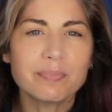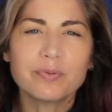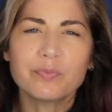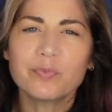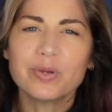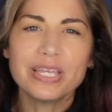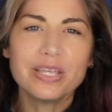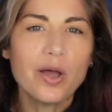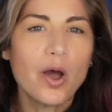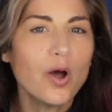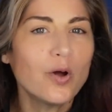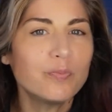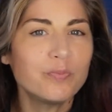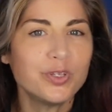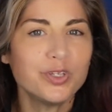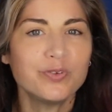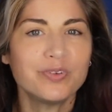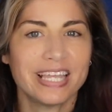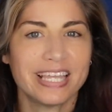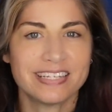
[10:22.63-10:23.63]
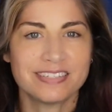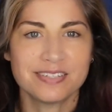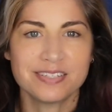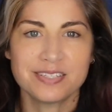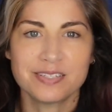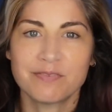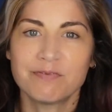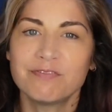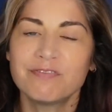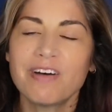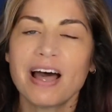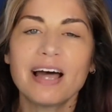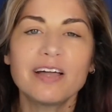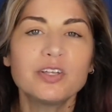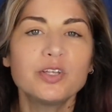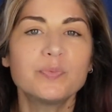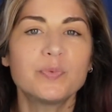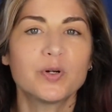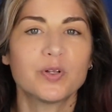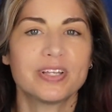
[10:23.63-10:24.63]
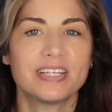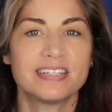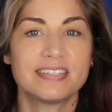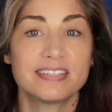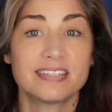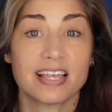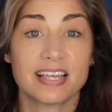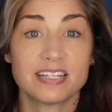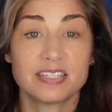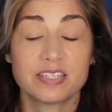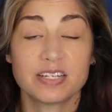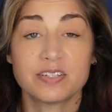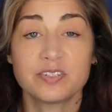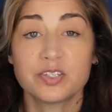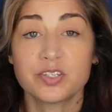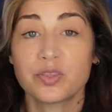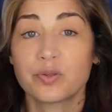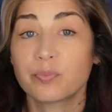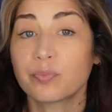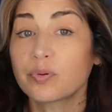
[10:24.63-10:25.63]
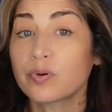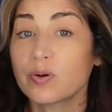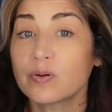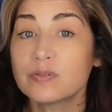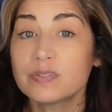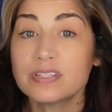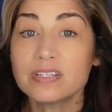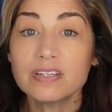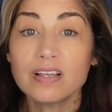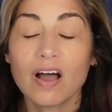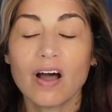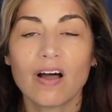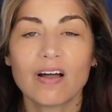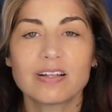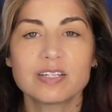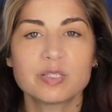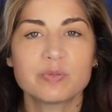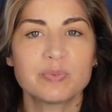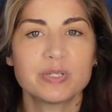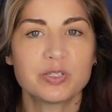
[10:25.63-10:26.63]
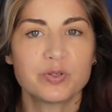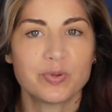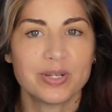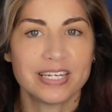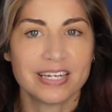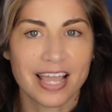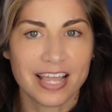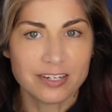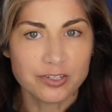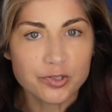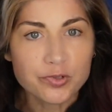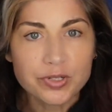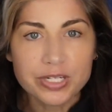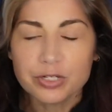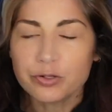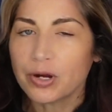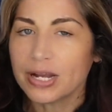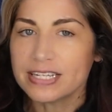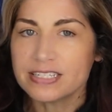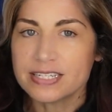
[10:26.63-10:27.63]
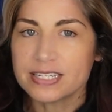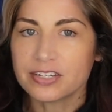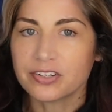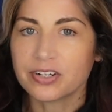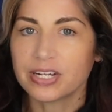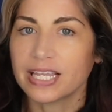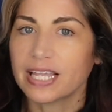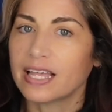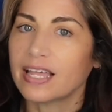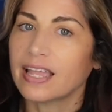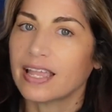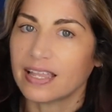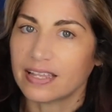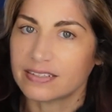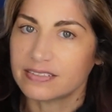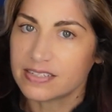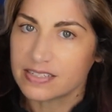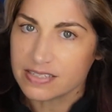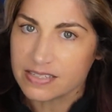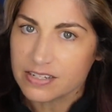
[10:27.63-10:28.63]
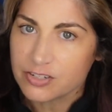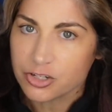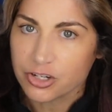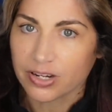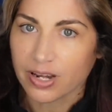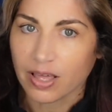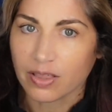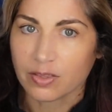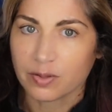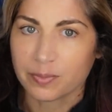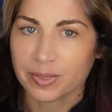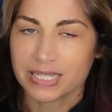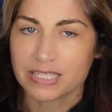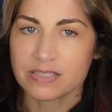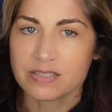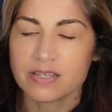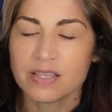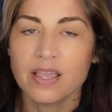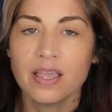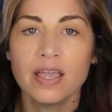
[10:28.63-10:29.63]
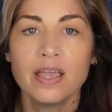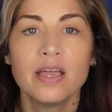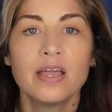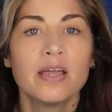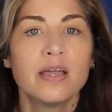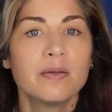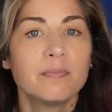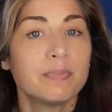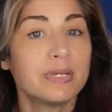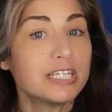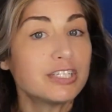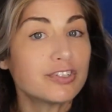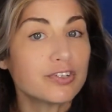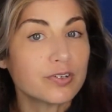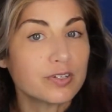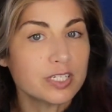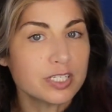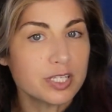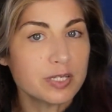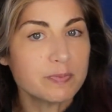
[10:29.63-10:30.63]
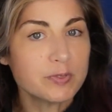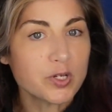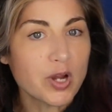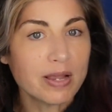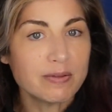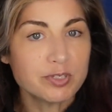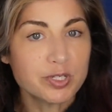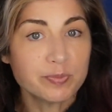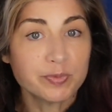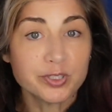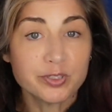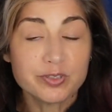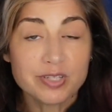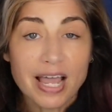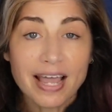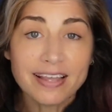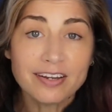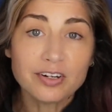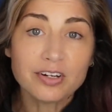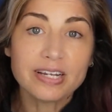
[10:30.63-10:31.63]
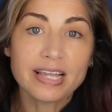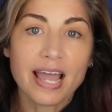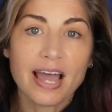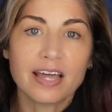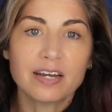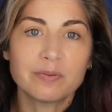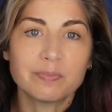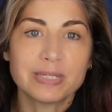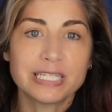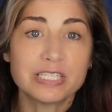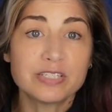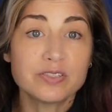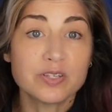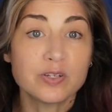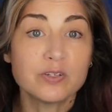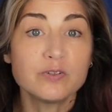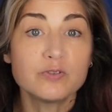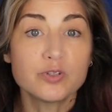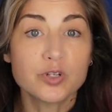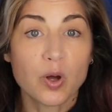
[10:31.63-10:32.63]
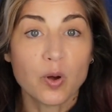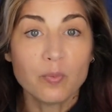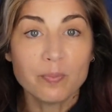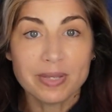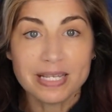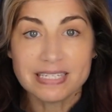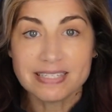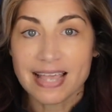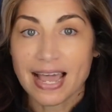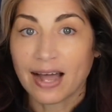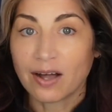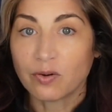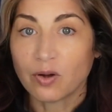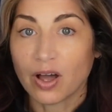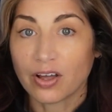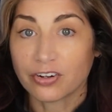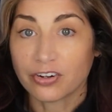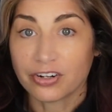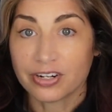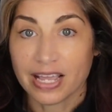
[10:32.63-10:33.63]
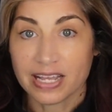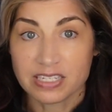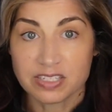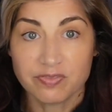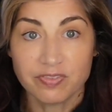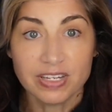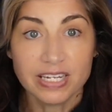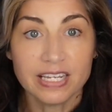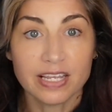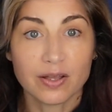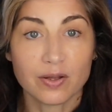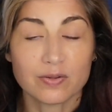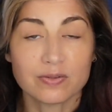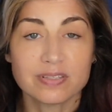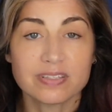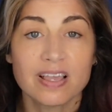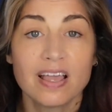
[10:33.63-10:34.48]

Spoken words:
We hope you gained some valuable insights into the pros and cons between entry criteria and decision elements. Be sure to subscribe to Blue Tiger Academy so you don't miss out on our next videos.